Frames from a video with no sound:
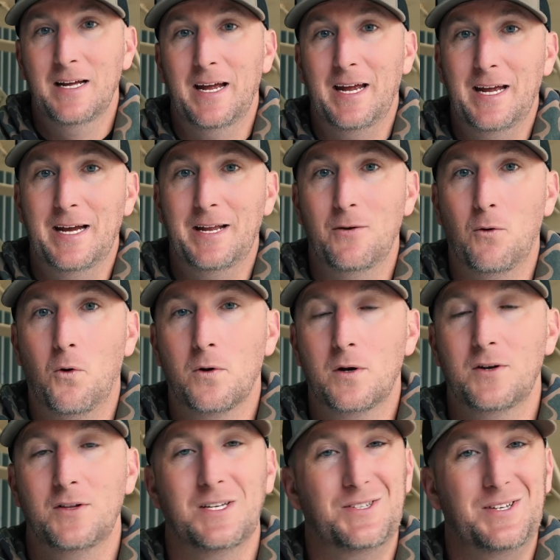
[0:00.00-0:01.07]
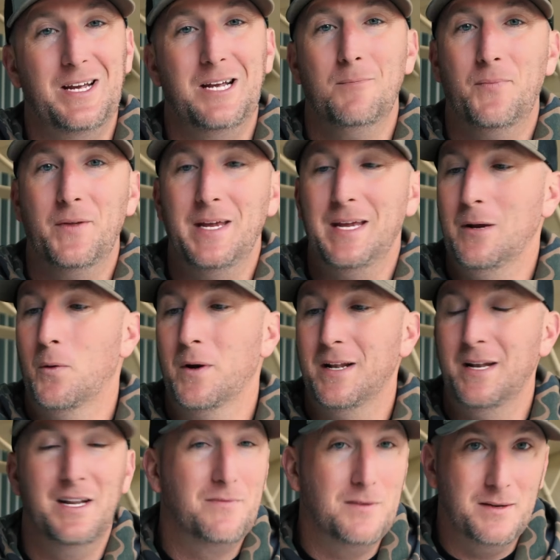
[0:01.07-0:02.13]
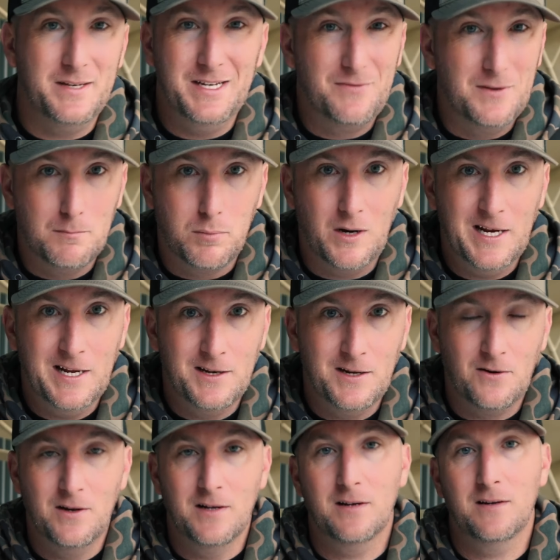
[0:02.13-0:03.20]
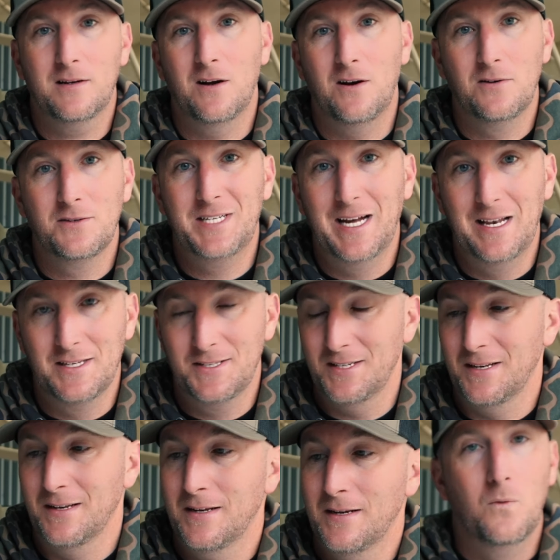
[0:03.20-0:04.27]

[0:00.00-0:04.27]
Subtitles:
and order the same thing with a different brand on it called Teleson.